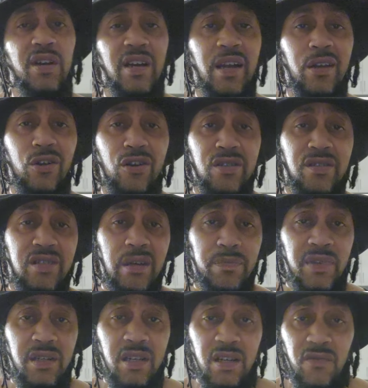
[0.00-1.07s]
But I learned
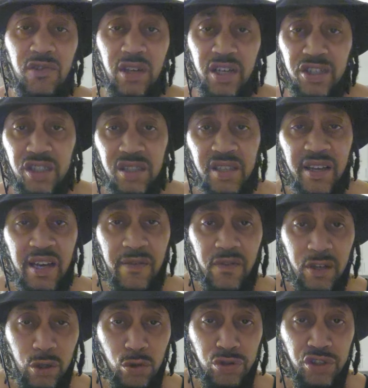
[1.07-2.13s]
something in relation to
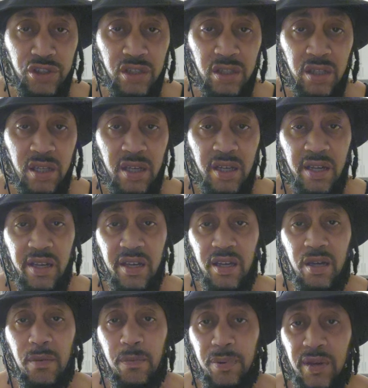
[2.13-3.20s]
evolution
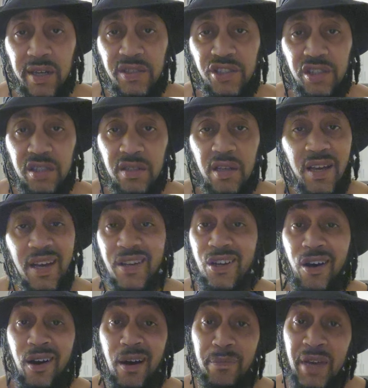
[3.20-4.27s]
and complexion.
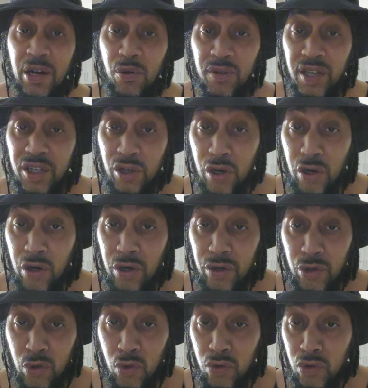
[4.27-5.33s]
And no, I'm not going to give
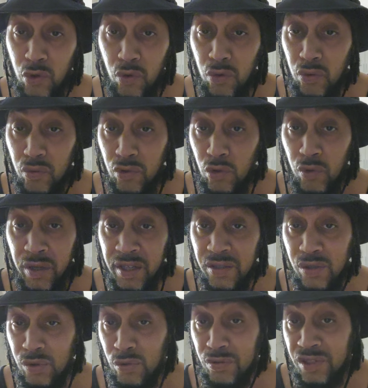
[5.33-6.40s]
y'all no
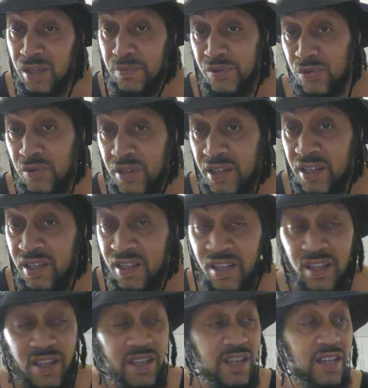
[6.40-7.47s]
hints or no tips on here
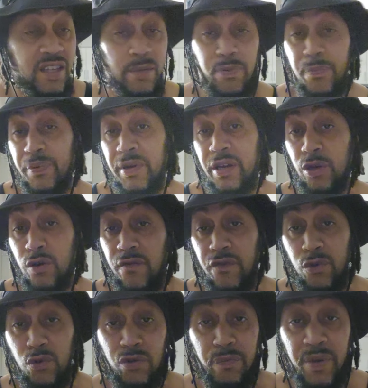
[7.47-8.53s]
to prepare y'all
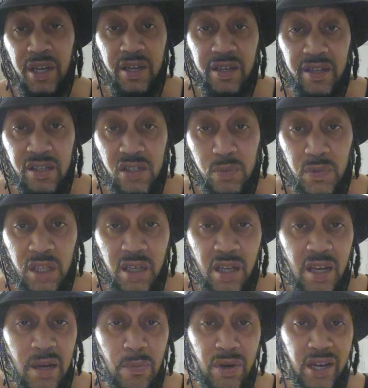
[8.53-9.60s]
for no debate against me.
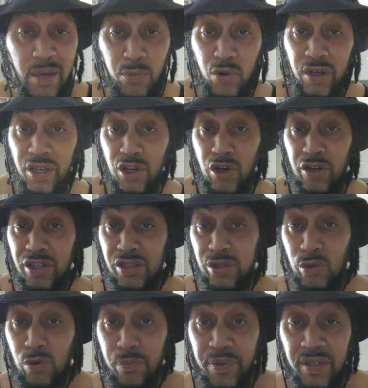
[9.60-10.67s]
But I am going to give y'all
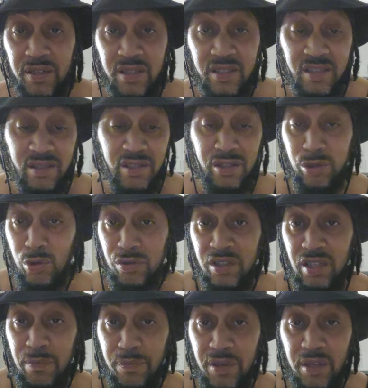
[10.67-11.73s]
this little
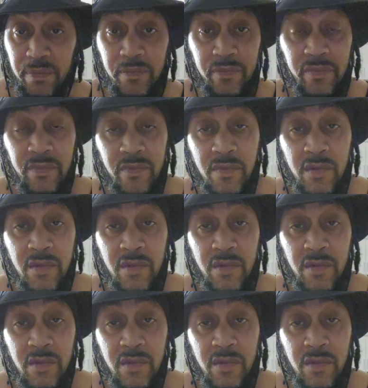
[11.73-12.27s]
tidbit.